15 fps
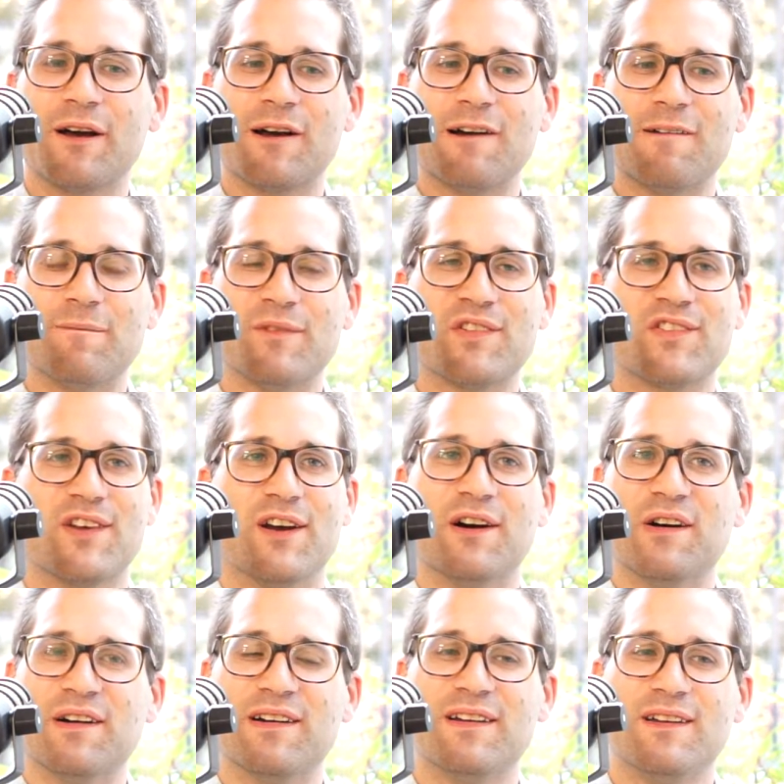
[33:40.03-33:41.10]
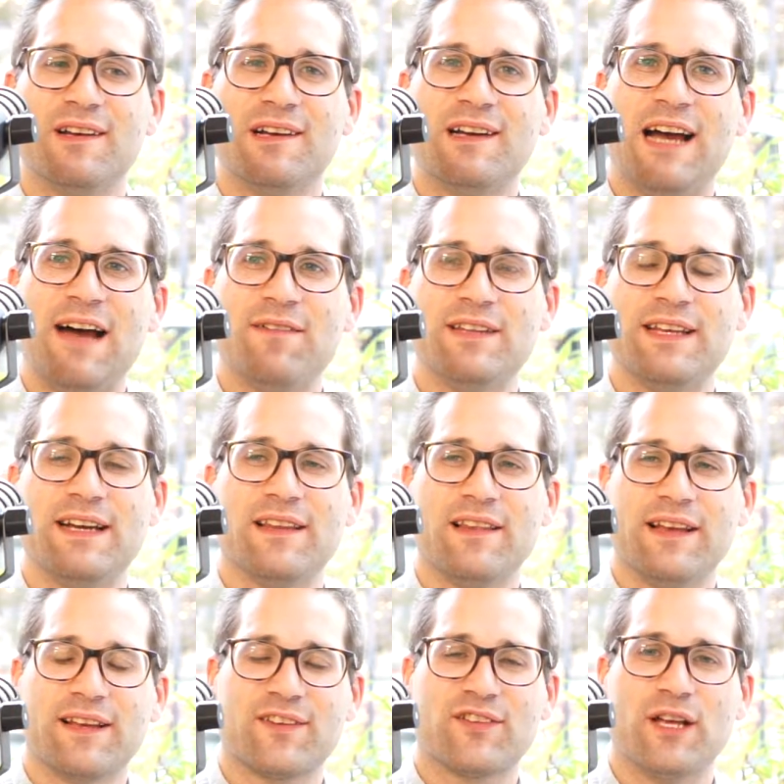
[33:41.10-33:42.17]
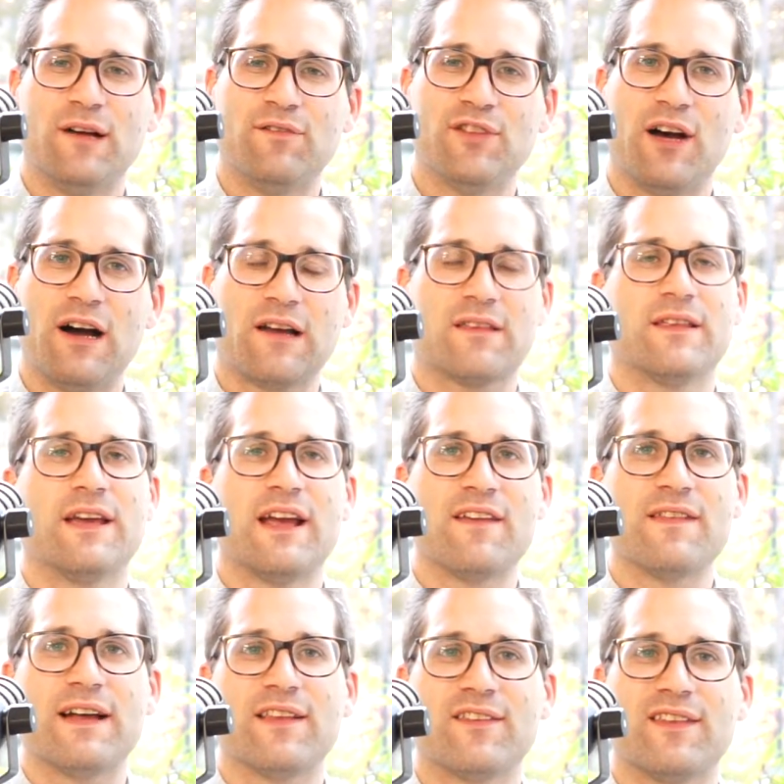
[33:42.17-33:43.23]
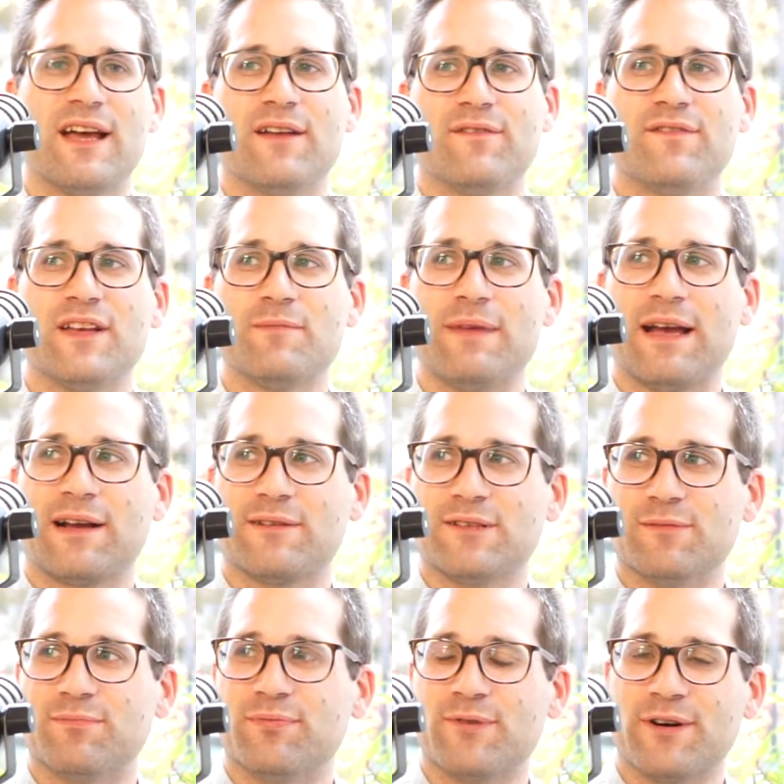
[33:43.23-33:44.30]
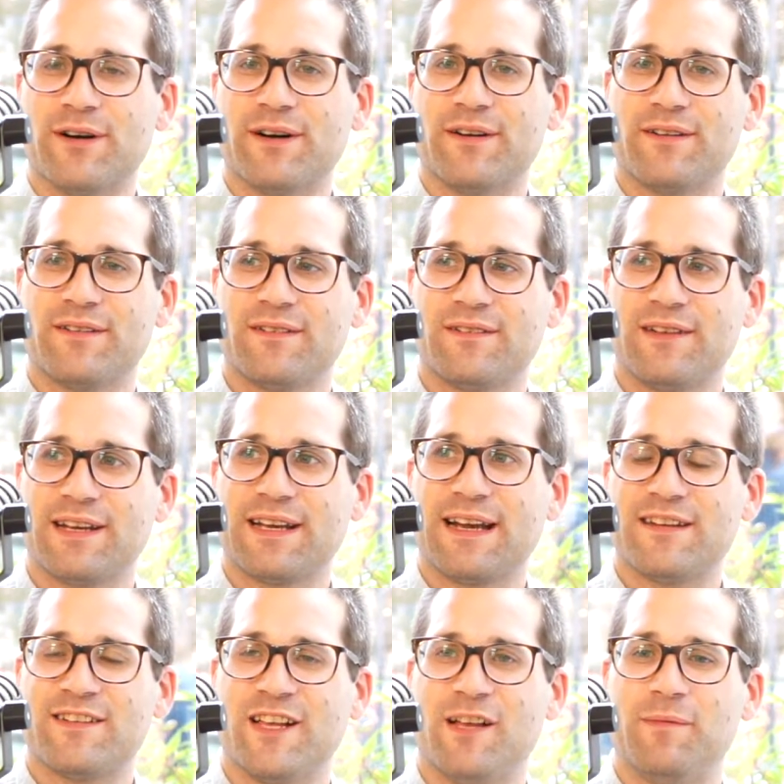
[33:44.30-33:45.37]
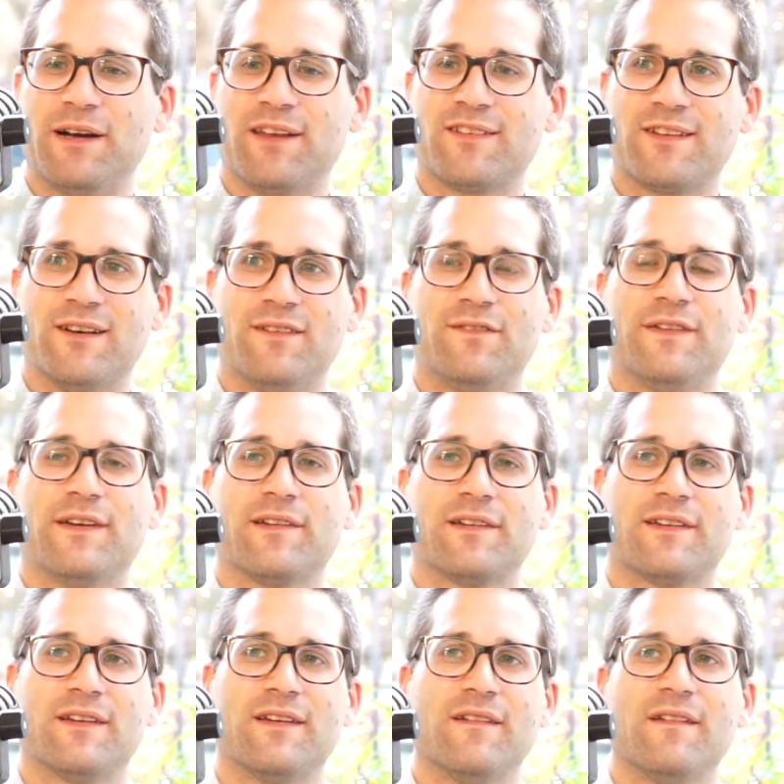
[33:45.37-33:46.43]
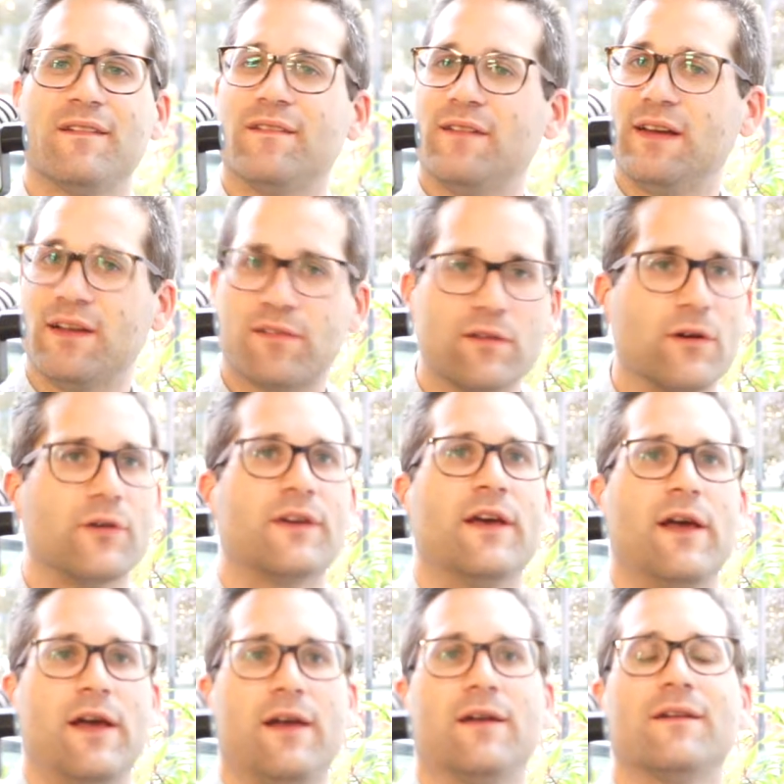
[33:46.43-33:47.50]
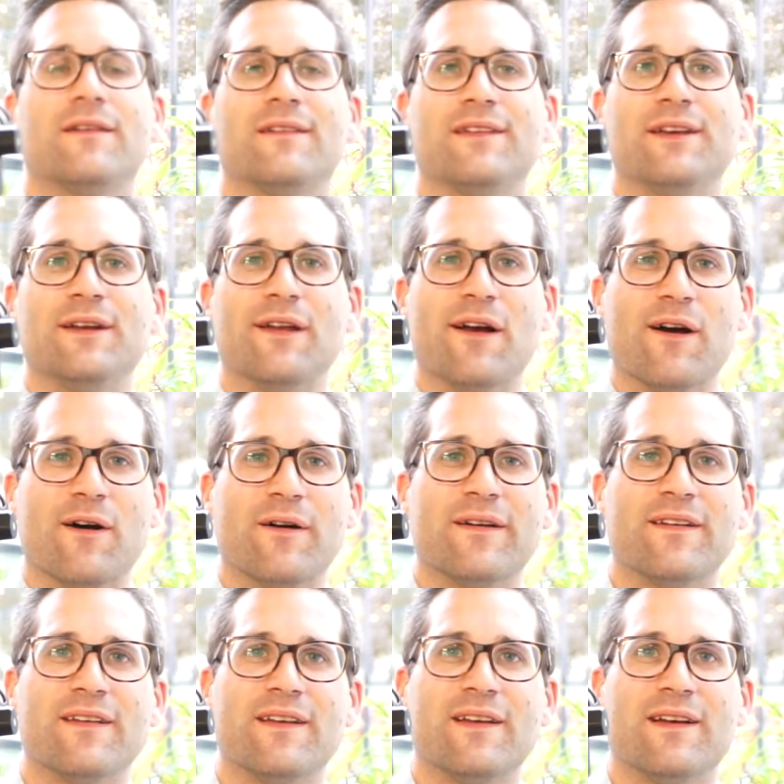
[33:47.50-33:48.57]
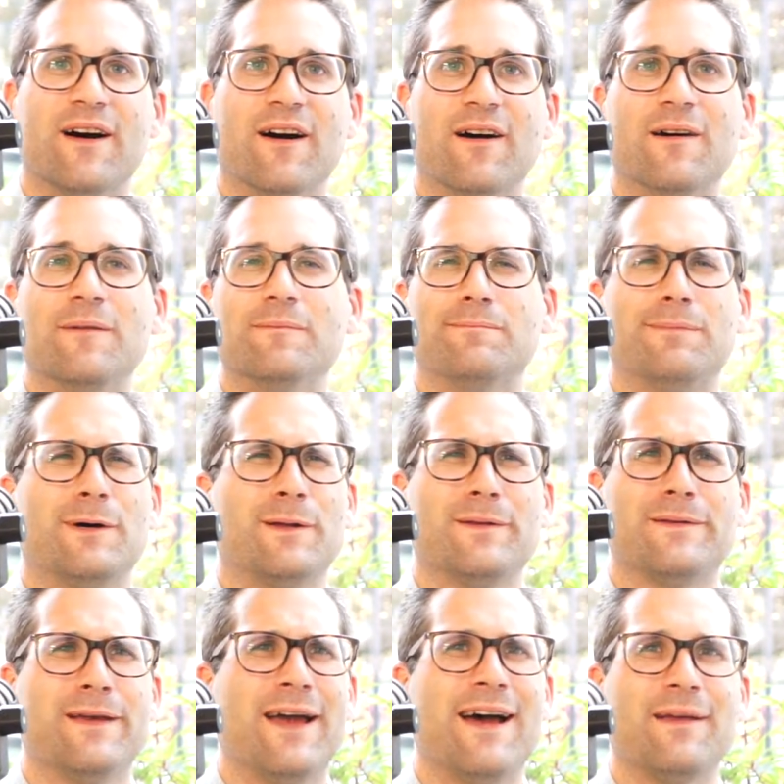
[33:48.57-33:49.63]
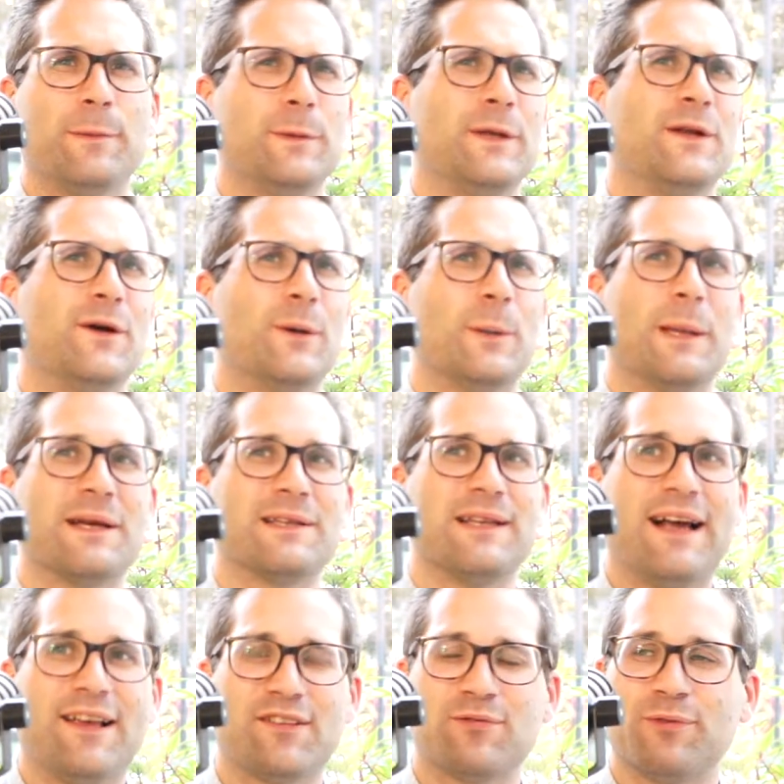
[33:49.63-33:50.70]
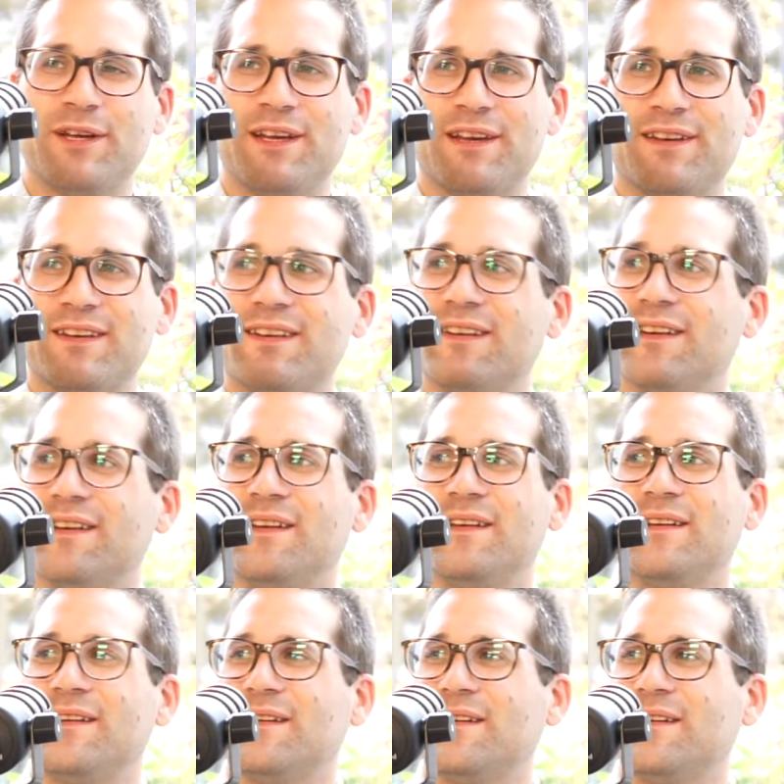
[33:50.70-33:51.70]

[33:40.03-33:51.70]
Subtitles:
So having that like self-talk thing and that feedback loop where like I tell myself like it's okay, But yeah, like last week,